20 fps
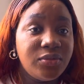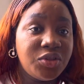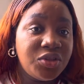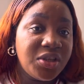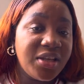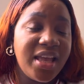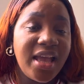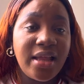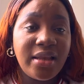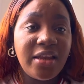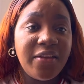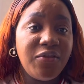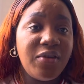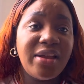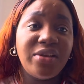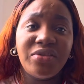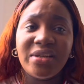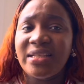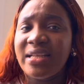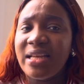to if you're
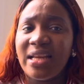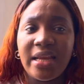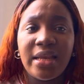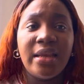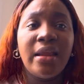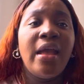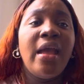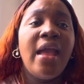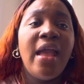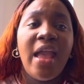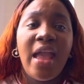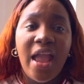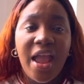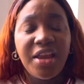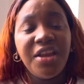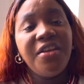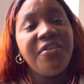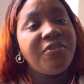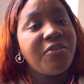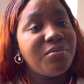interested in
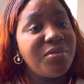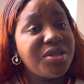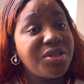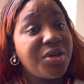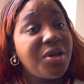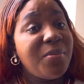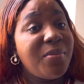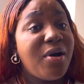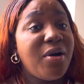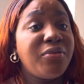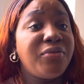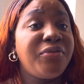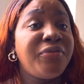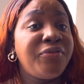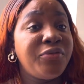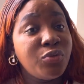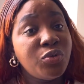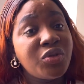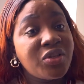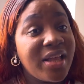any information about
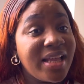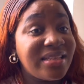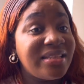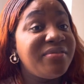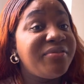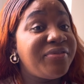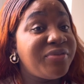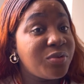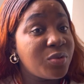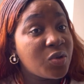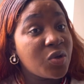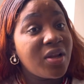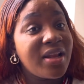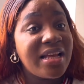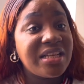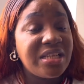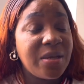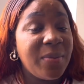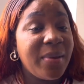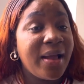getting full
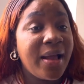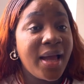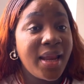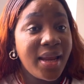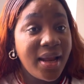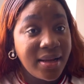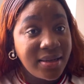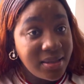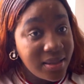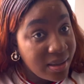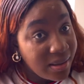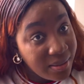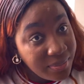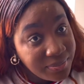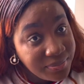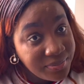scholarship in Canada,